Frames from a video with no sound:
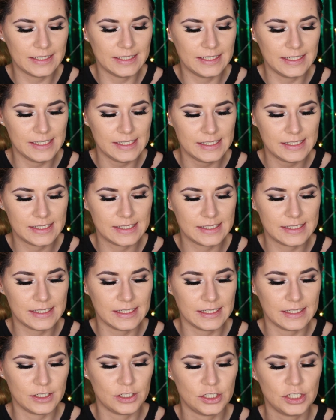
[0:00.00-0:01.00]
this
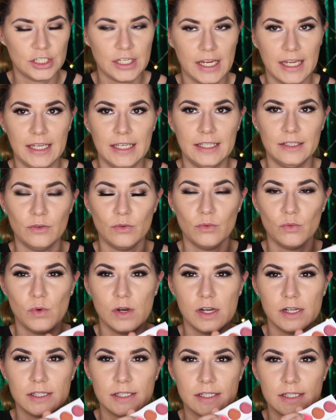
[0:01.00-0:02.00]
shade
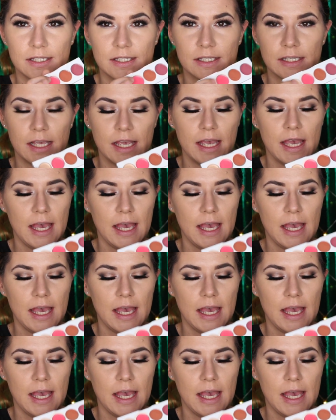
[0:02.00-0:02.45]
once